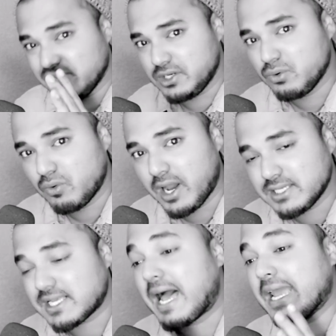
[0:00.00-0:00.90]
Video
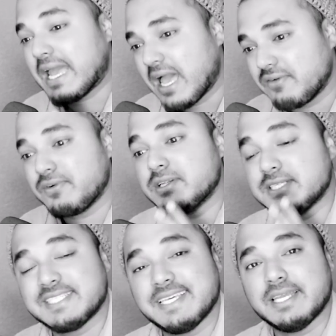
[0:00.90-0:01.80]
wise, I haven't
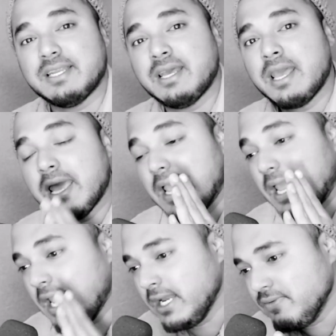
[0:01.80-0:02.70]
seen
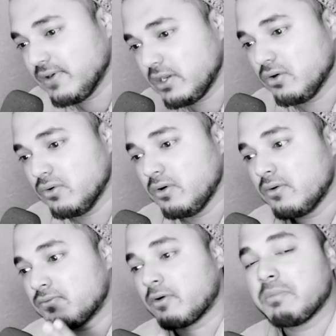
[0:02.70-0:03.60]
any
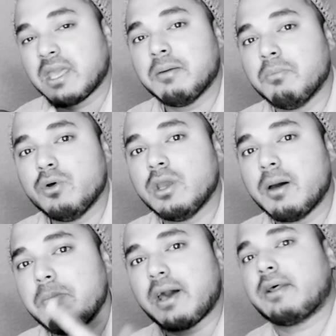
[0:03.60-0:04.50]
video from
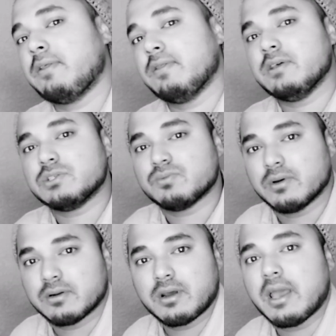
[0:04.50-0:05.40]
Cambodia better than this
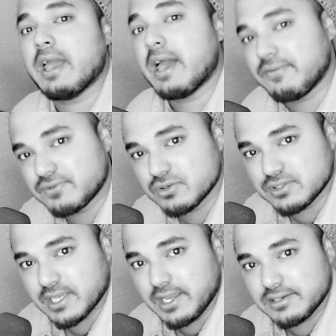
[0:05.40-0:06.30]
one, I have to
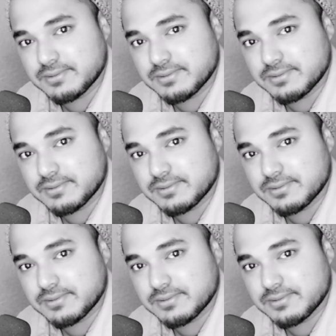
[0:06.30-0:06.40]
say